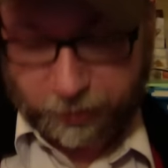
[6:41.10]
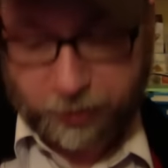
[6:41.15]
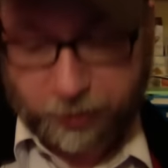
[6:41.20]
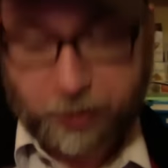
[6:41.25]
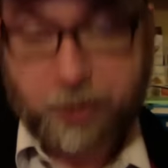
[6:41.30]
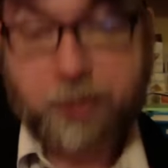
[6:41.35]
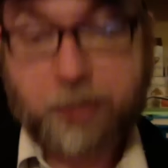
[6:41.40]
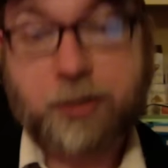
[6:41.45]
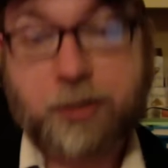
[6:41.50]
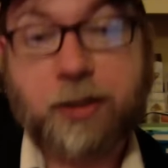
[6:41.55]

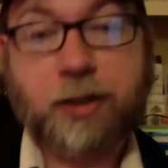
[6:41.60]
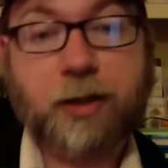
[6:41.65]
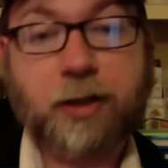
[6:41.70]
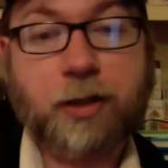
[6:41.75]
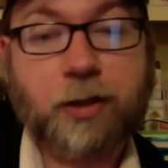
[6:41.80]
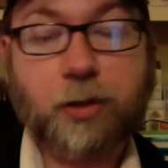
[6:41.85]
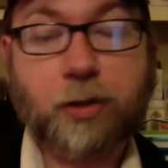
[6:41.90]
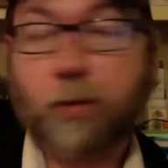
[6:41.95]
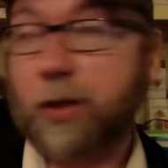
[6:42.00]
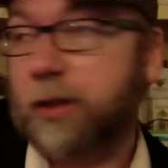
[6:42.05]
It's a
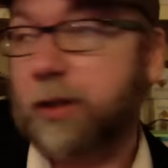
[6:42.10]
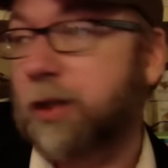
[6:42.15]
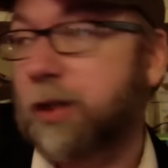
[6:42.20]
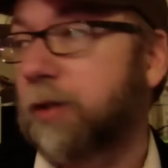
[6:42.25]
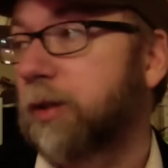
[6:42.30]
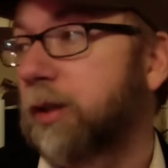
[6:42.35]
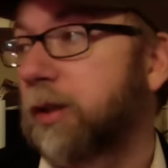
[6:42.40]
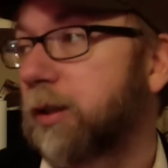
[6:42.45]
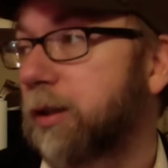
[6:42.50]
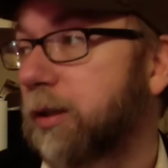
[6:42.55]

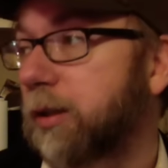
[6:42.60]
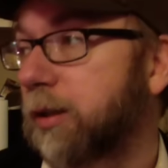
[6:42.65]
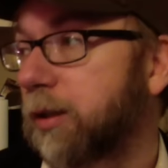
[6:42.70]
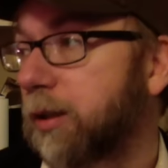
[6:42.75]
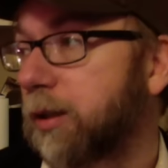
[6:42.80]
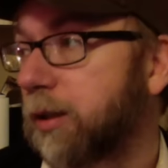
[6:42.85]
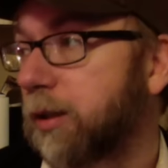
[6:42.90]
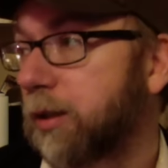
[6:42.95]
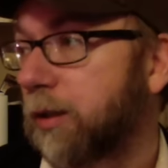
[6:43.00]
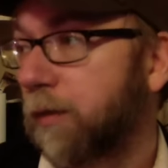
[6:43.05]
Criterion
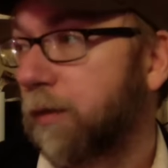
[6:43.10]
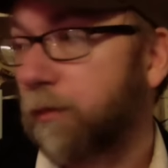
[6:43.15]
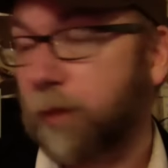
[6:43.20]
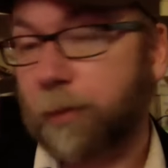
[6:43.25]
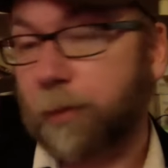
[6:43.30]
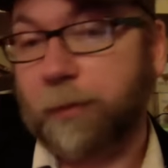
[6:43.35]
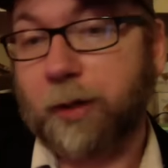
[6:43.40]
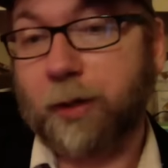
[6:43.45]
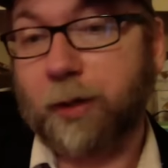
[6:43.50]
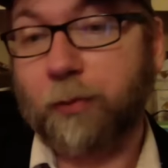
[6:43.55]

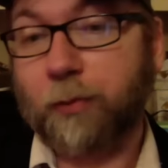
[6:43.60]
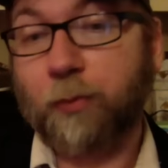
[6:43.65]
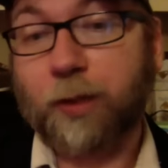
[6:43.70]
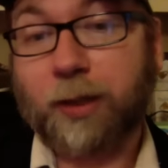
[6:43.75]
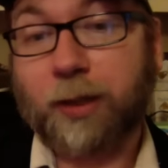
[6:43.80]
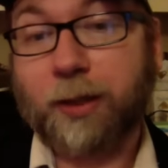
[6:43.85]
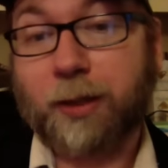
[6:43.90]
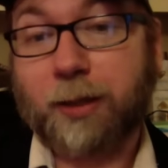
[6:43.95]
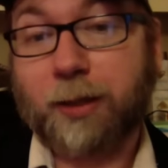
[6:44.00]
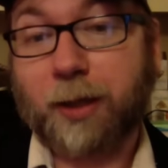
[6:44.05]
film that I
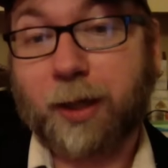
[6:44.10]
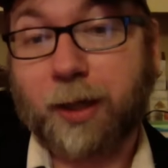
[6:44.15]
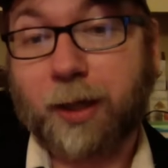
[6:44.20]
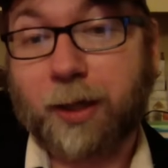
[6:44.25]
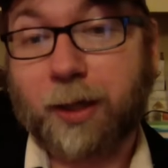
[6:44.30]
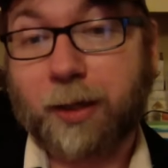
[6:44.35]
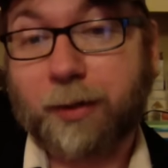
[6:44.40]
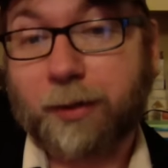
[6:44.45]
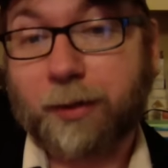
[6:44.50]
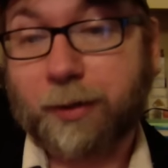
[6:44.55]
really
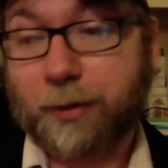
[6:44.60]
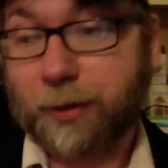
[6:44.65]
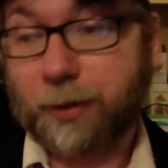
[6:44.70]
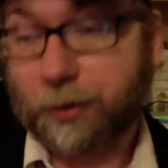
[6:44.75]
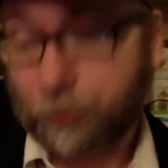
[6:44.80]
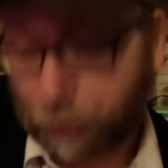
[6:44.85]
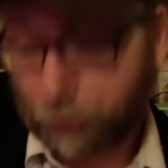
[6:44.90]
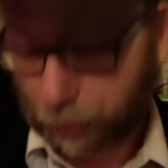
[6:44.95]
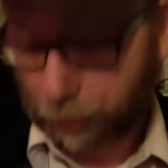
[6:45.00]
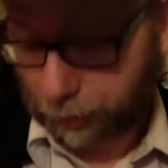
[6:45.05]
did
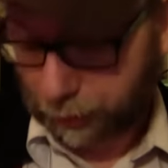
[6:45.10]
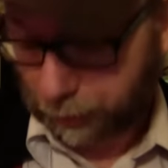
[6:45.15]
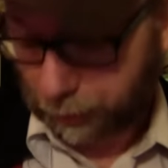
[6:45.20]
enjoy.